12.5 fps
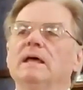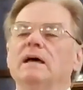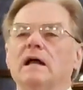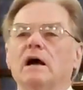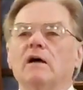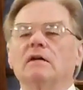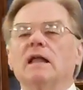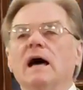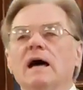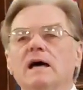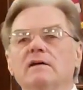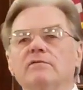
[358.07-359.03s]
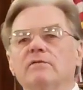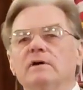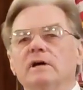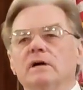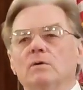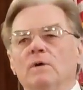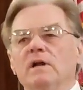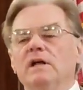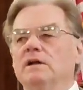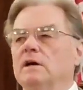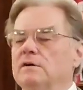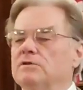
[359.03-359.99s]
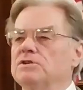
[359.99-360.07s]
in our life, we need to
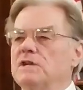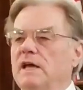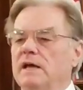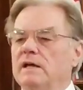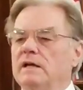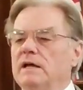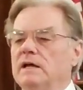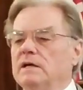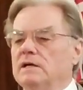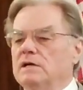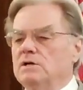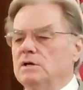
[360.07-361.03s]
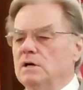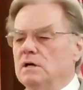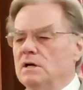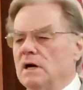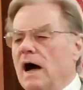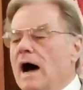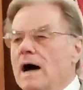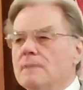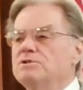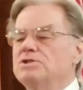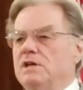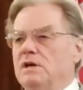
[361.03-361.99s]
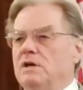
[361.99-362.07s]
understand
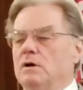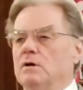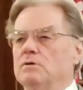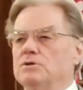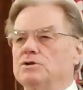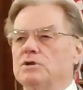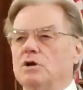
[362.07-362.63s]
obstacles